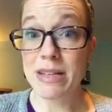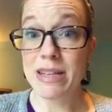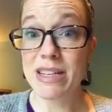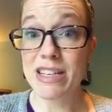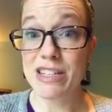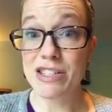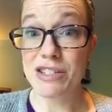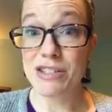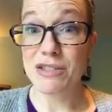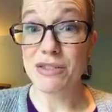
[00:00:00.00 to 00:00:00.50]

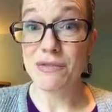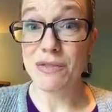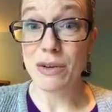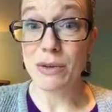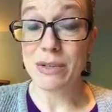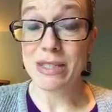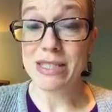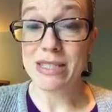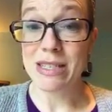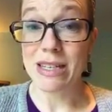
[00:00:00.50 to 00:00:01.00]
issues
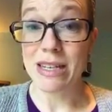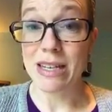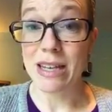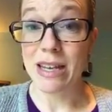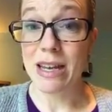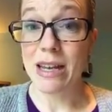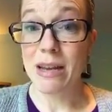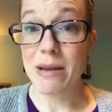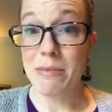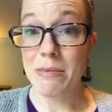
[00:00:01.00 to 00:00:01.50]
focusing,
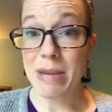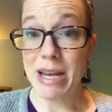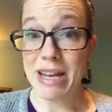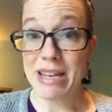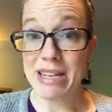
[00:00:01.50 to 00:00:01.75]
paying